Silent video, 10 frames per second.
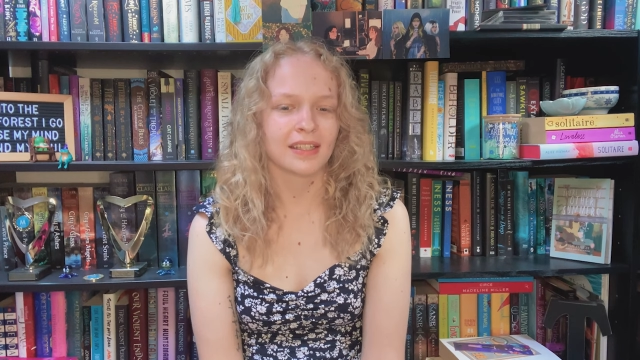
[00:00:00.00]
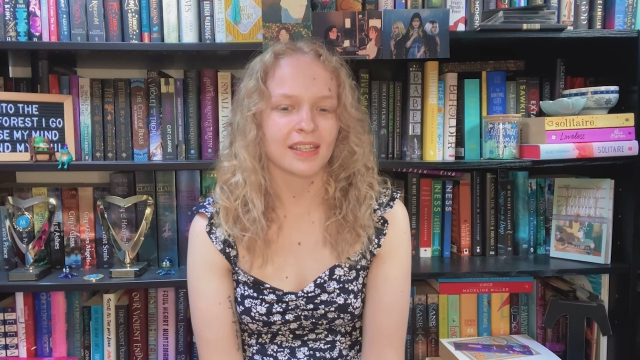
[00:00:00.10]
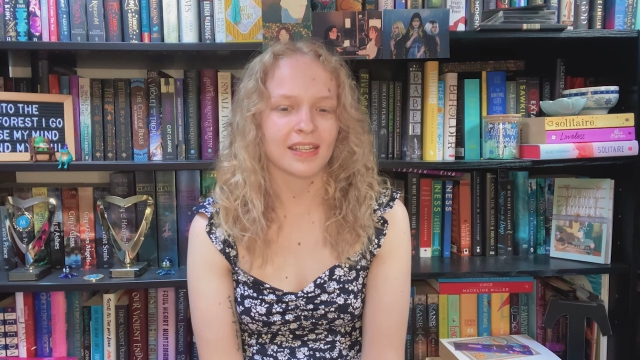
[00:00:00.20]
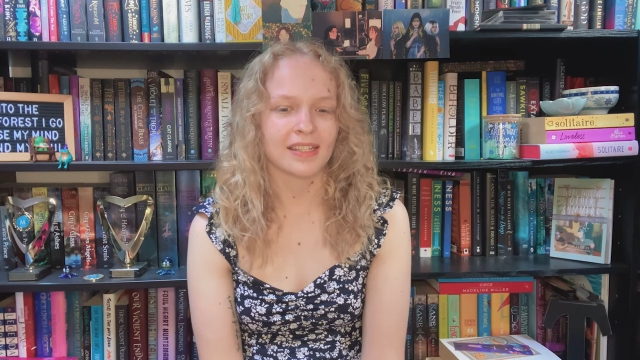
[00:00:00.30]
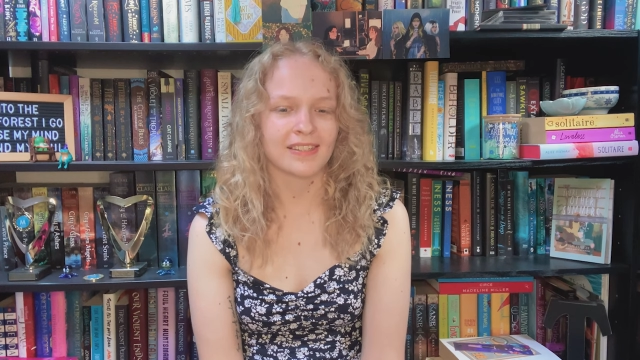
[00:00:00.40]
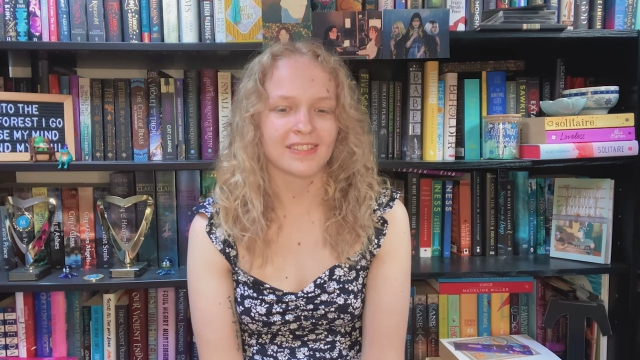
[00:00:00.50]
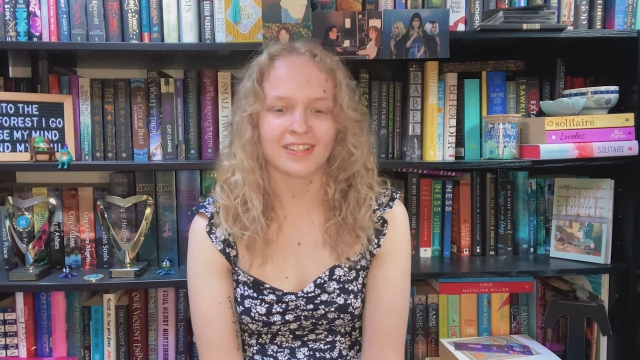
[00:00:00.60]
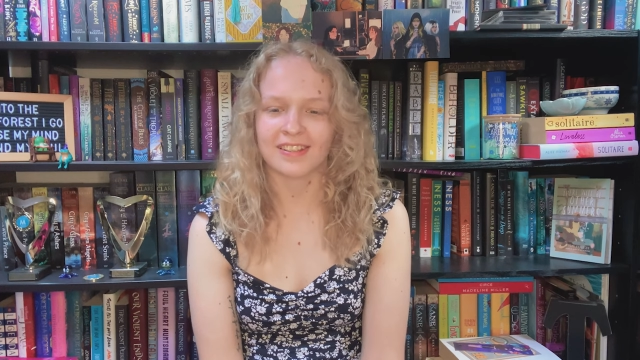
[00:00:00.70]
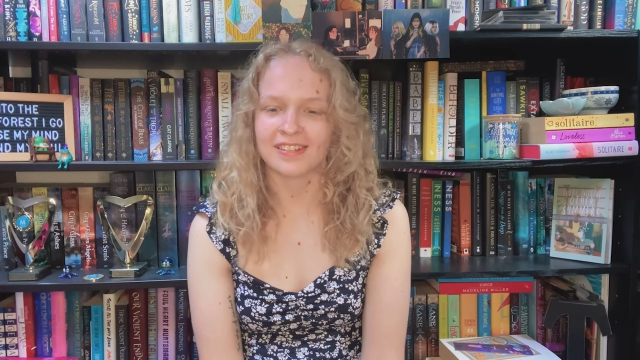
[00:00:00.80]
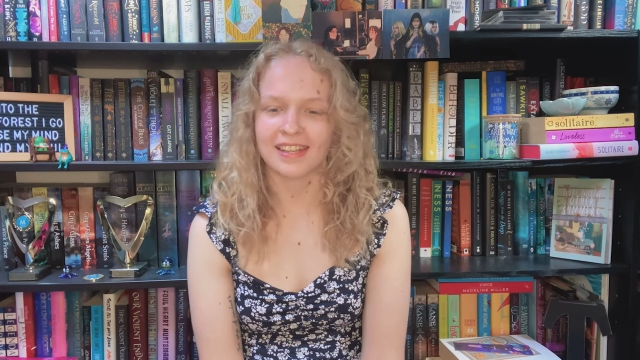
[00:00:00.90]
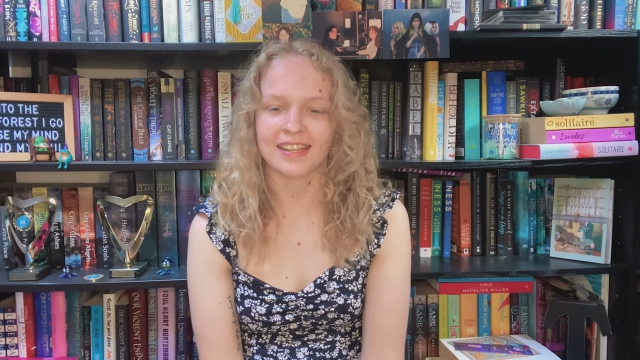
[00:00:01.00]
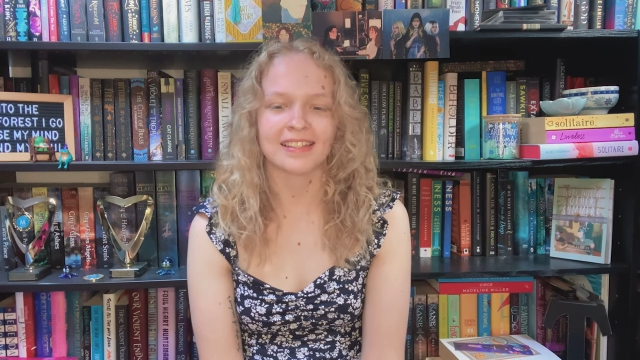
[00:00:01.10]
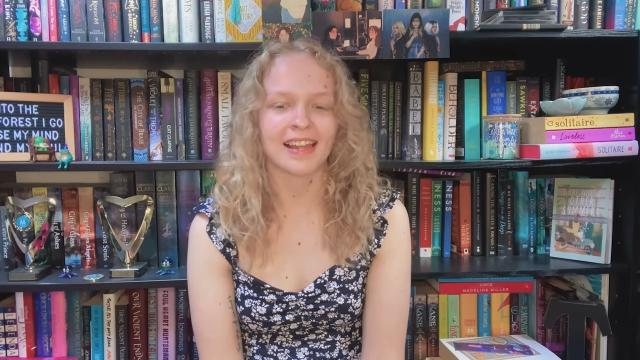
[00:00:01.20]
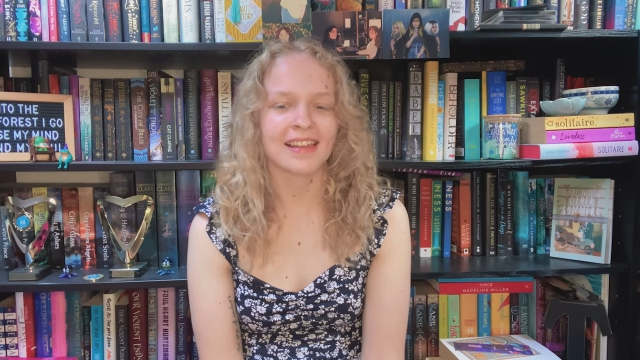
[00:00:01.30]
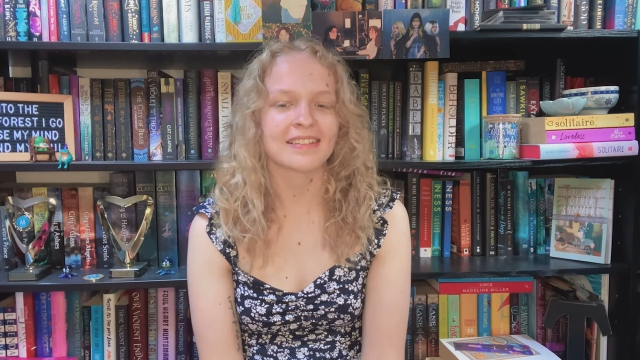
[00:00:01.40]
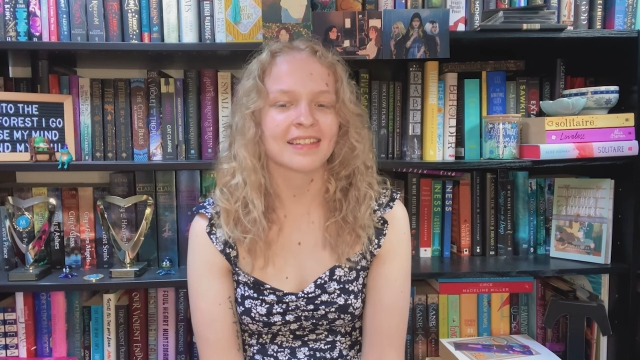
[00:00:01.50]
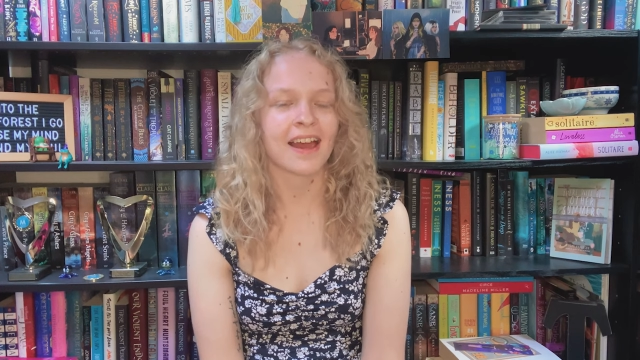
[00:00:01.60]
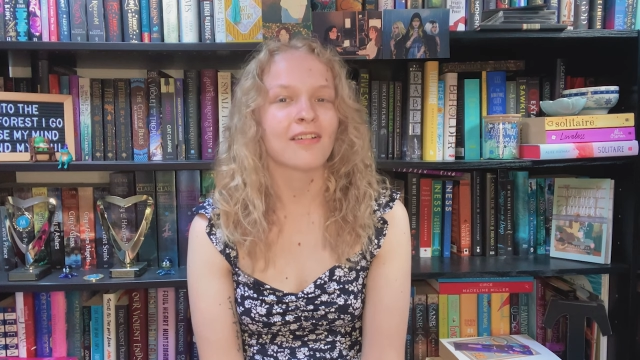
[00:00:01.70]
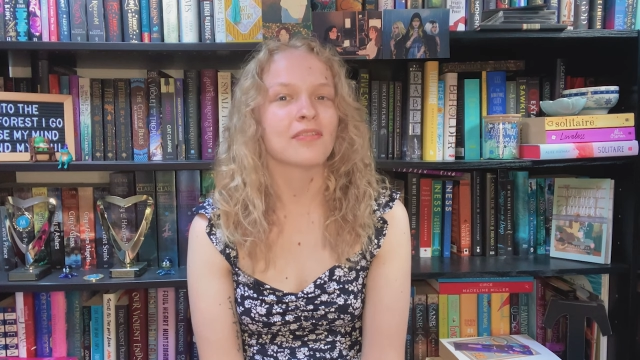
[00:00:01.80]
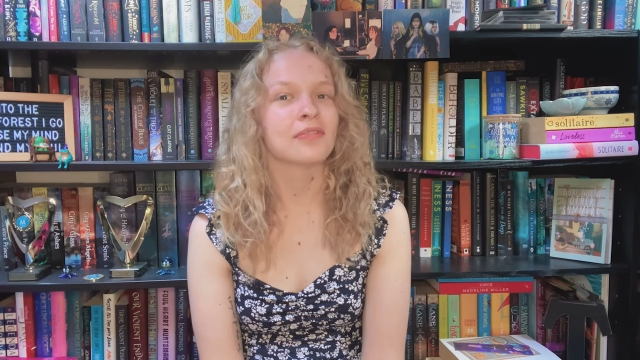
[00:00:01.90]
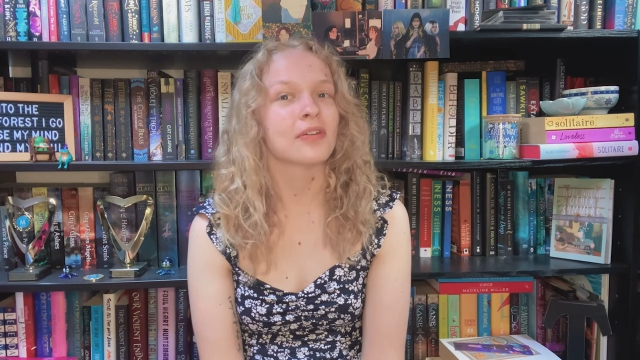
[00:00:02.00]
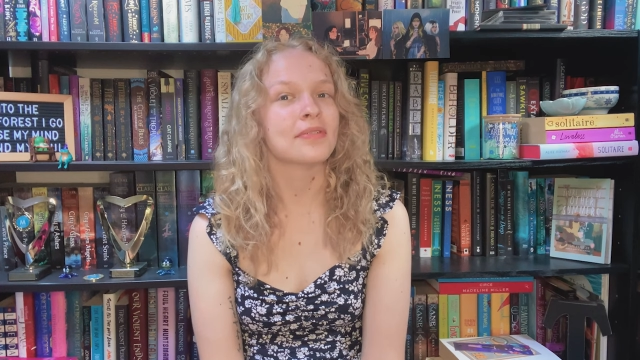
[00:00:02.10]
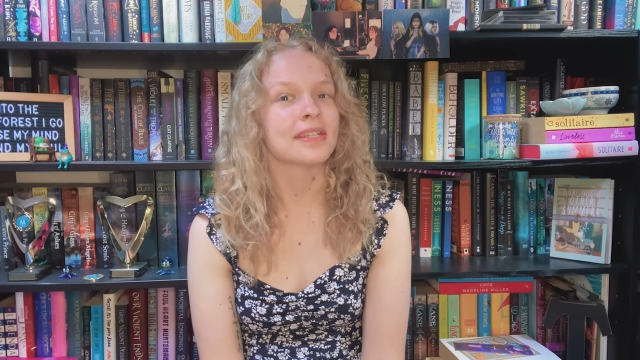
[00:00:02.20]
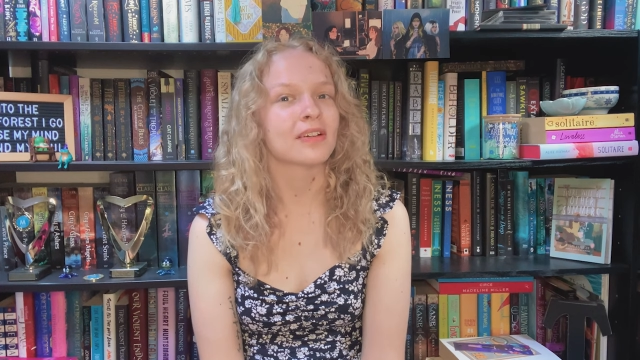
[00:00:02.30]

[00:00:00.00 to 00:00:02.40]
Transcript: is just a glass tower floating